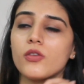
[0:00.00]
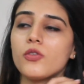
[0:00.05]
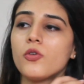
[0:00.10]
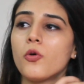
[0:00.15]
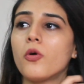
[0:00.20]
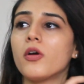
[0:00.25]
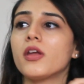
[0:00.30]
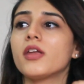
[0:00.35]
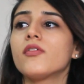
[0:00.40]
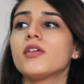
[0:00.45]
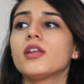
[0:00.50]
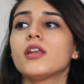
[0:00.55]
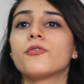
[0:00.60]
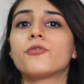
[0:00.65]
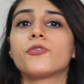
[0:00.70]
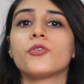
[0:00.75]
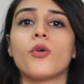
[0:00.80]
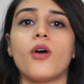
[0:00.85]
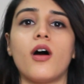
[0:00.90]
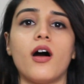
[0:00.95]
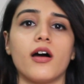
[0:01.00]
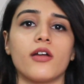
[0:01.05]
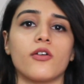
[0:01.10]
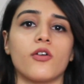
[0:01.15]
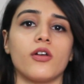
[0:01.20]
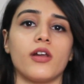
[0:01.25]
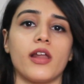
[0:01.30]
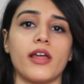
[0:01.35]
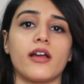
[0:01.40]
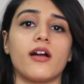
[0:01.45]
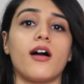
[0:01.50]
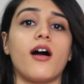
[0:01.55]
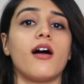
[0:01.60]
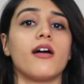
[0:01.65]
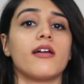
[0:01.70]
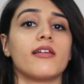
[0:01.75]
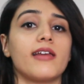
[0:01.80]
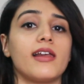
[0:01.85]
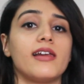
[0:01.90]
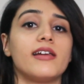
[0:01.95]
no, even if you are on like a
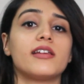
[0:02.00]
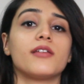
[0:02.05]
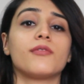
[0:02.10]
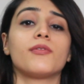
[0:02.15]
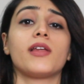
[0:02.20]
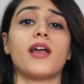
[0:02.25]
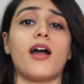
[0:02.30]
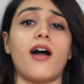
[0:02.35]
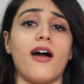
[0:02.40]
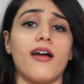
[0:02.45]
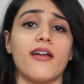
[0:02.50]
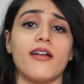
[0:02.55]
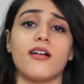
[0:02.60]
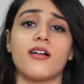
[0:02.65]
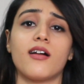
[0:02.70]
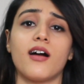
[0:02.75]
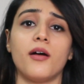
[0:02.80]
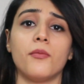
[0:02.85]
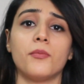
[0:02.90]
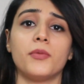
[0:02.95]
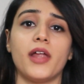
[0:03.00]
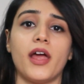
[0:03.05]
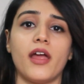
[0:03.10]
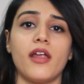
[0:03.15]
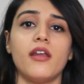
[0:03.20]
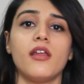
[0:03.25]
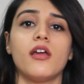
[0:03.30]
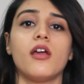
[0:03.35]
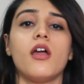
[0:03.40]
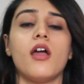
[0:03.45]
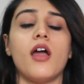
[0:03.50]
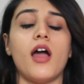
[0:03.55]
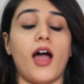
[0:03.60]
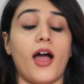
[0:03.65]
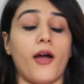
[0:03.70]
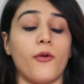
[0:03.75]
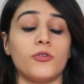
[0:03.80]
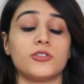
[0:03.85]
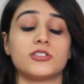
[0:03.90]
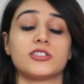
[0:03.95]
relatively higher carb diet,
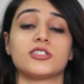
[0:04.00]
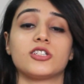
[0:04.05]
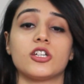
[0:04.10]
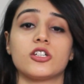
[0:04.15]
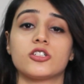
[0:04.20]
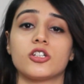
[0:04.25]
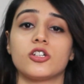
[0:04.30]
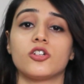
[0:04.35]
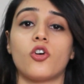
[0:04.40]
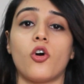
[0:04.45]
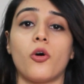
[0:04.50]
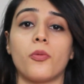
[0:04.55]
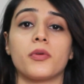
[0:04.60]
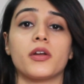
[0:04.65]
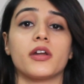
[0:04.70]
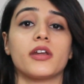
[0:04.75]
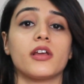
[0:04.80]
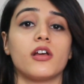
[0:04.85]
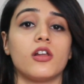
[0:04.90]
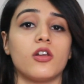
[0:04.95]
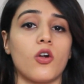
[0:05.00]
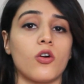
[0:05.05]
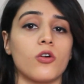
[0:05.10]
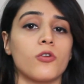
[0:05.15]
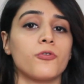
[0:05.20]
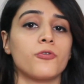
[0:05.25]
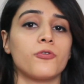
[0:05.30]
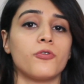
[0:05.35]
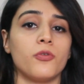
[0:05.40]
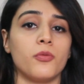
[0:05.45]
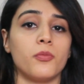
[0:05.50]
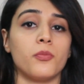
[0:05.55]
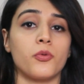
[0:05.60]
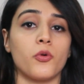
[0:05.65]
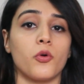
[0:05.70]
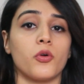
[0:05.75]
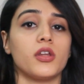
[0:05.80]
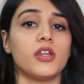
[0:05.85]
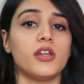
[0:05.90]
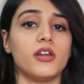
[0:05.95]
I would suggest incorporating a lot of
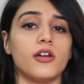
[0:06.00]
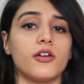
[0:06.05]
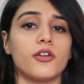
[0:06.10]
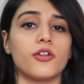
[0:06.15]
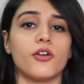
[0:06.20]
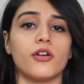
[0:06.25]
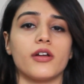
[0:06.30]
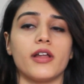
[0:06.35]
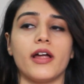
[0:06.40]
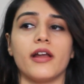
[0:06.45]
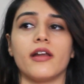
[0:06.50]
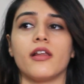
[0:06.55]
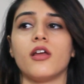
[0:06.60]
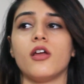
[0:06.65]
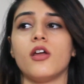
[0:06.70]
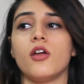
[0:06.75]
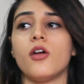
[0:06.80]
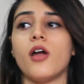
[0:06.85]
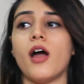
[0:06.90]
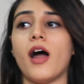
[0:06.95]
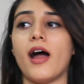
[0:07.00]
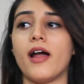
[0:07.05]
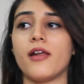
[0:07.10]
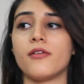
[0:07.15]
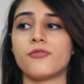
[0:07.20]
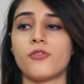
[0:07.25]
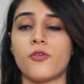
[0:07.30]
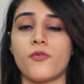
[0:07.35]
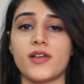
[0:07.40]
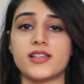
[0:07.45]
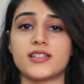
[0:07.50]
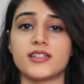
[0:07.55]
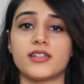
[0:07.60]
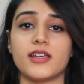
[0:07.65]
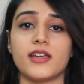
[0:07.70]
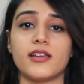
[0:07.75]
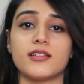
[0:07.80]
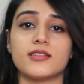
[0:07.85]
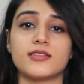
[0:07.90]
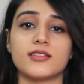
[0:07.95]
protein into your diet. And for
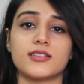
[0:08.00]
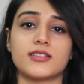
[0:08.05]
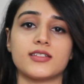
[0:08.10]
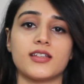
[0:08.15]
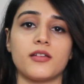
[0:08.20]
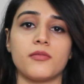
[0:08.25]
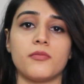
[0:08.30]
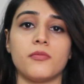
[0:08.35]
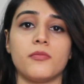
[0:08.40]
vegetarians, this